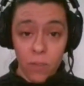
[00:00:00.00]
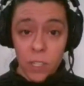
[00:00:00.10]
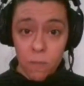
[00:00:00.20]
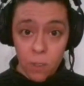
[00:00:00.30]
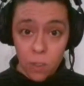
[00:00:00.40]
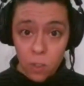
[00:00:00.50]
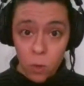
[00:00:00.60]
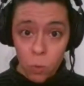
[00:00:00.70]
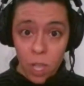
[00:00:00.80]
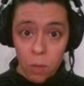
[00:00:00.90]
your teacher
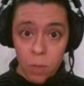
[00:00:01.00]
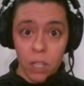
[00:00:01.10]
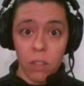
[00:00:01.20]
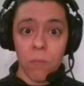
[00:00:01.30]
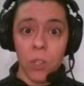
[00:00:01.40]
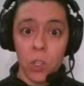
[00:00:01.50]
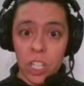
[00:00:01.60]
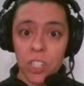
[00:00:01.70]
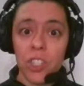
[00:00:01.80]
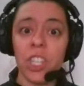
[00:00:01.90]
can help you
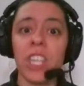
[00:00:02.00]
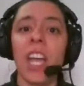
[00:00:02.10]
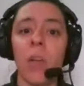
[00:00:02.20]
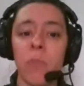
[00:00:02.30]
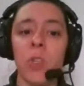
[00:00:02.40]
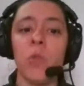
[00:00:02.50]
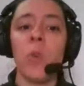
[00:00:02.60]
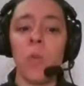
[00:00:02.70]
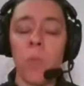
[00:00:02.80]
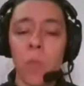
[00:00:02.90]
build
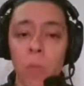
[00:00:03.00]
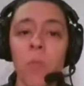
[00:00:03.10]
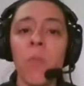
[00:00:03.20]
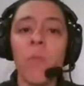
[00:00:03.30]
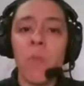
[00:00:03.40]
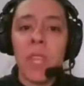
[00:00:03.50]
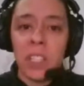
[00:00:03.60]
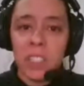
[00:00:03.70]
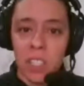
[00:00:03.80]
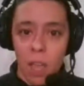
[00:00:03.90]
up to it.
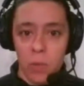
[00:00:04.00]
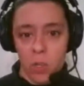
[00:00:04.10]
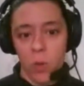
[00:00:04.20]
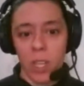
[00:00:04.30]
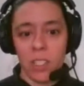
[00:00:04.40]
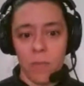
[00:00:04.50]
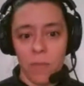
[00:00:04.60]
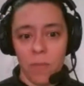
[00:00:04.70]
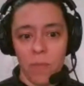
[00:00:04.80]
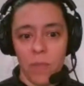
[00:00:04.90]
Remember,
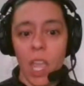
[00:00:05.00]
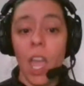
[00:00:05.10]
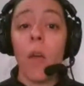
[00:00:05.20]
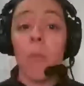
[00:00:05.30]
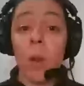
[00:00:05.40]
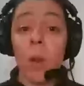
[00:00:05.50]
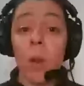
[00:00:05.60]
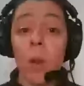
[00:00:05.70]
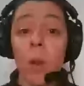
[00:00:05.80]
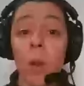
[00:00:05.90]
this is your
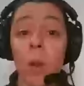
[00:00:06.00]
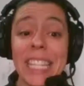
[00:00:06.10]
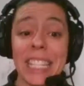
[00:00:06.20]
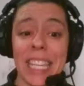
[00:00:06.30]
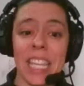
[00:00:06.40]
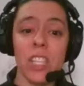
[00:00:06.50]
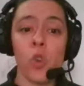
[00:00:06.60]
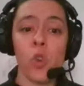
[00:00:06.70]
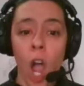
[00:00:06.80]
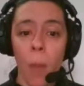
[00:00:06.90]
opportunity to
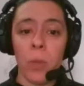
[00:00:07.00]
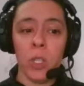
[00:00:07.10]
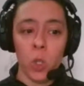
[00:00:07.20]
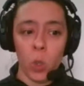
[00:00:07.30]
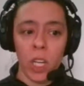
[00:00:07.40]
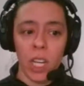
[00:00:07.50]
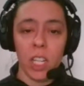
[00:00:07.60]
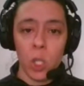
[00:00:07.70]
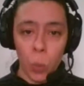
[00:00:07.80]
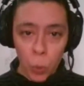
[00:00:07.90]
practice
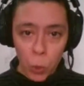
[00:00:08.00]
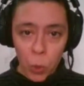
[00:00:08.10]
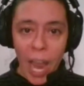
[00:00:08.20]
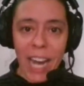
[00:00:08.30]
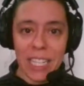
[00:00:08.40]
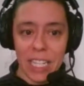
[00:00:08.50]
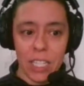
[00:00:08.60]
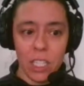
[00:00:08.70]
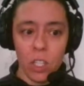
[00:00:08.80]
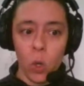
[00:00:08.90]
your English
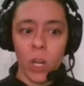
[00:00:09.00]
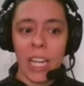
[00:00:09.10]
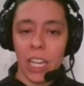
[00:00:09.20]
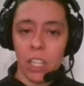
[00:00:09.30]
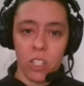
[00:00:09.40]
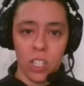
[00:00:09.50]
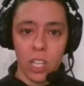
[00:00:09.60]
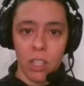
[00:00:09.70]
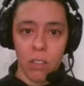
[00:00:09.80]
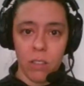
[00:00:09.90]
skills in a supportive
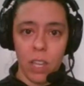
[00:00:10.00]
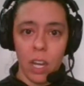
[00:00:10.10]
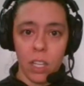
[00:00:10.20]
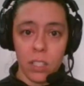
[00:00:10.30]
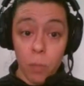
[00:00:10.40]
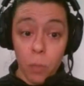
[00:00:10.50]
environment.